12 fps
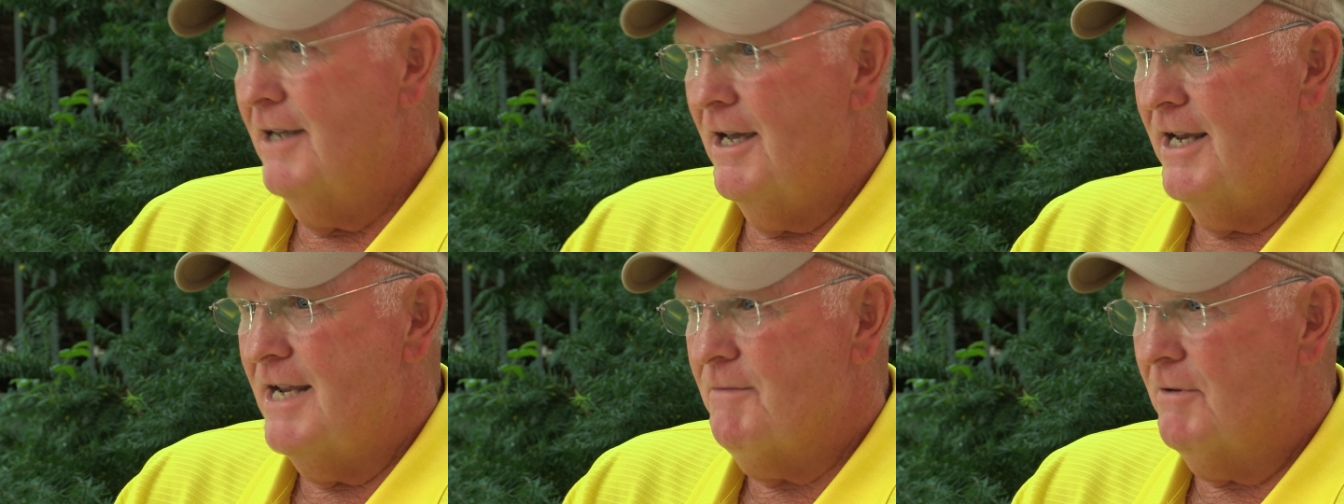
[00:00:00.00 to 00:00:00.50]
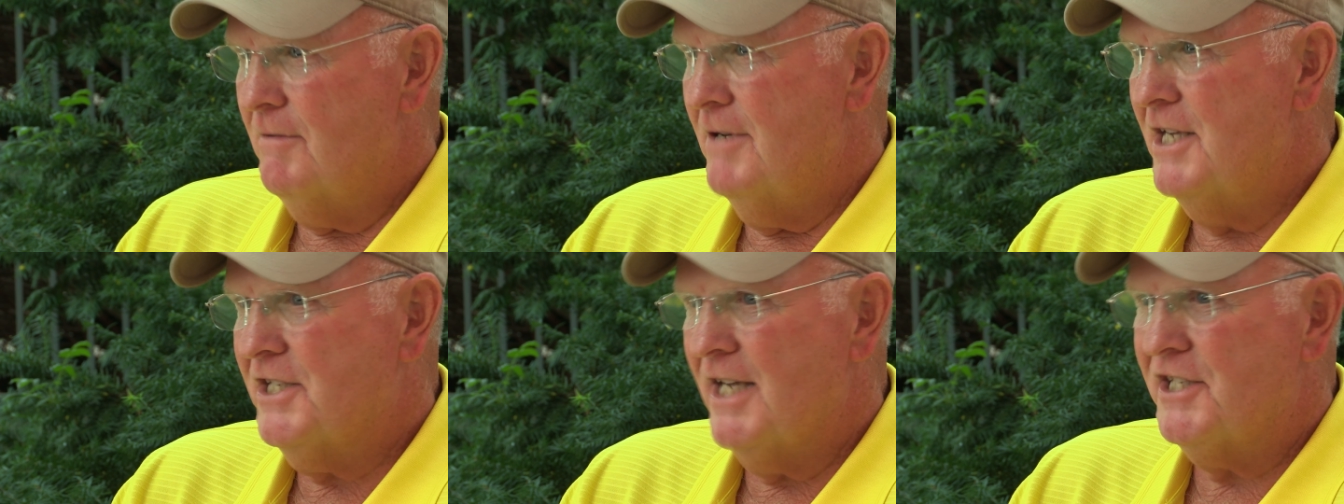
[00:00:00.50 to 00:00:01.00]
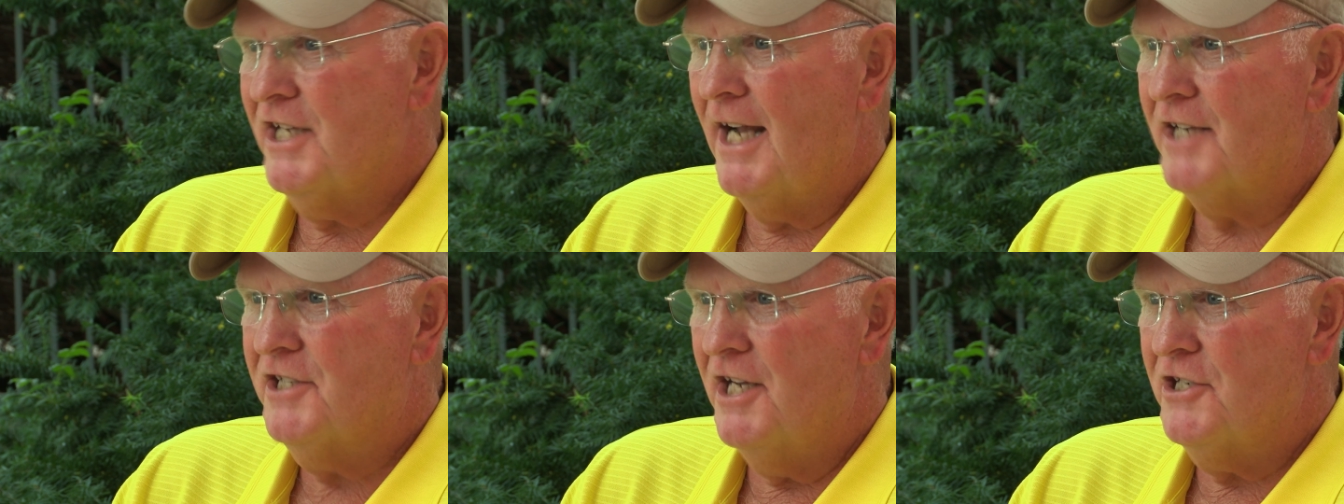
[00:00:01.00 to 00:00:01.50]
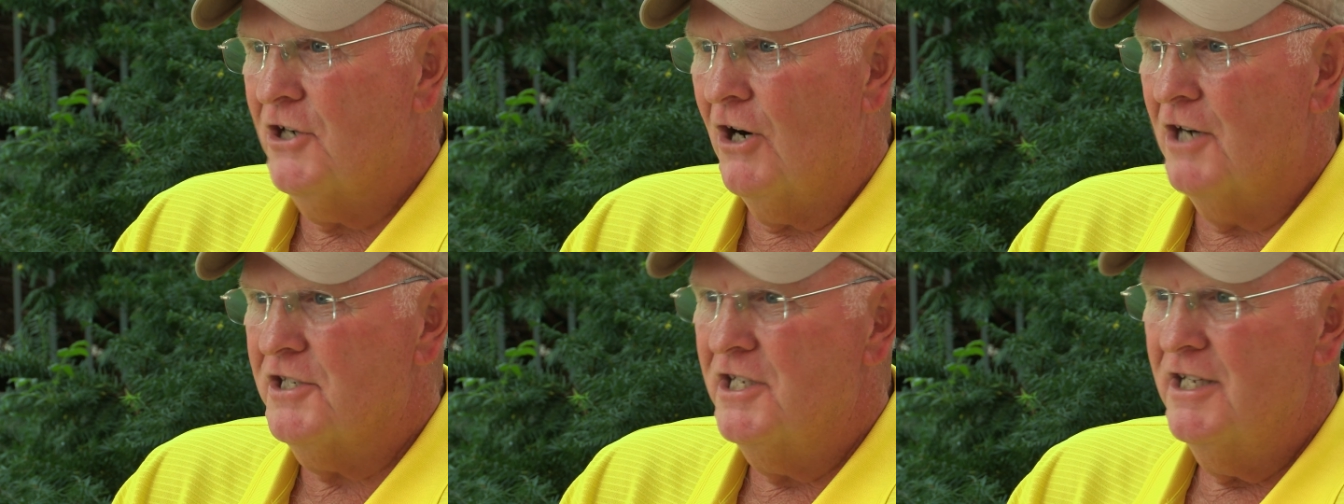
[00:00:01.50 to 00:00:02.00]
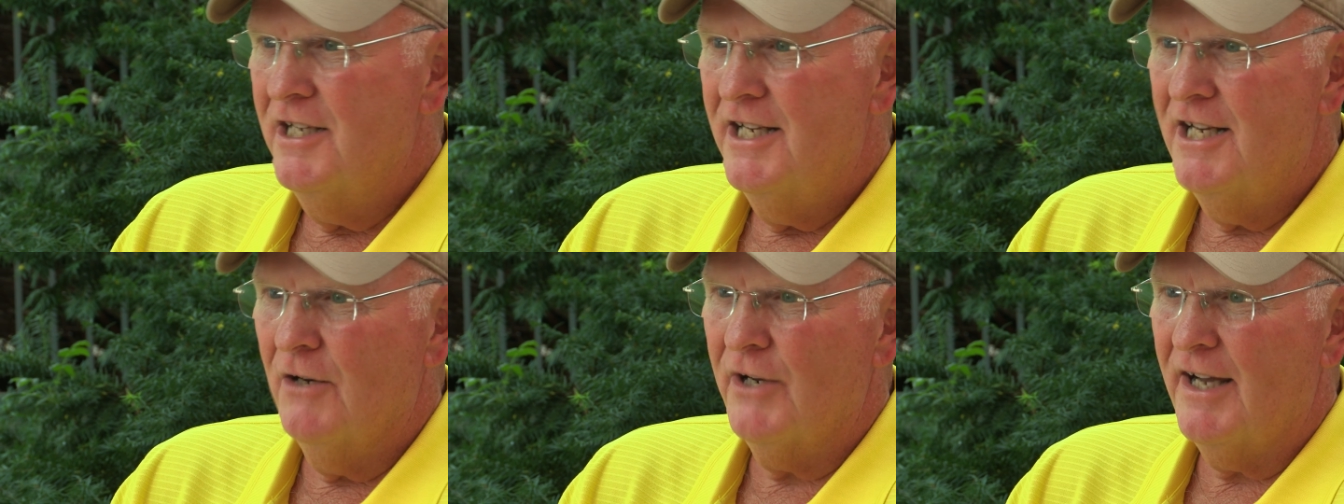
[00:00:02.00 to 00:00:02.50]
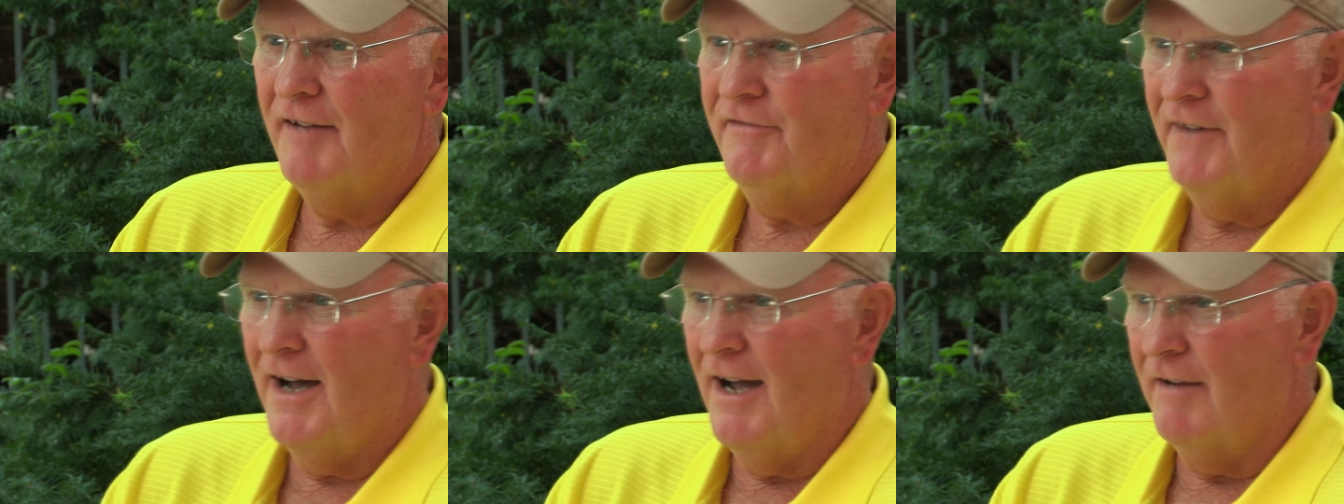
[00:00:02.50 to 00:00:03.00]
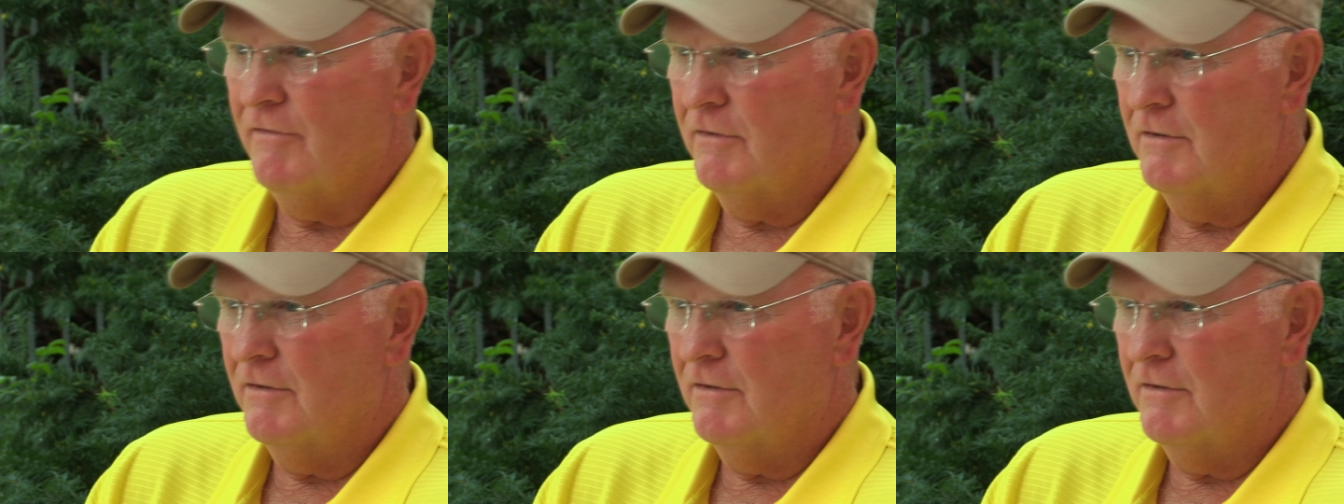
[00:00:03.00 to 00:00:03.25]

and he, he says he got 10 yards, he only got five.